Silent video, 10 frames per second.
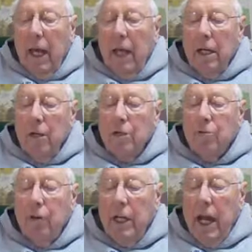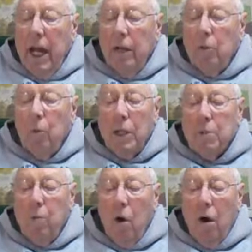Hitler's renowned
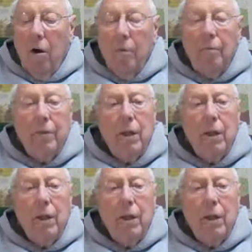West Wall,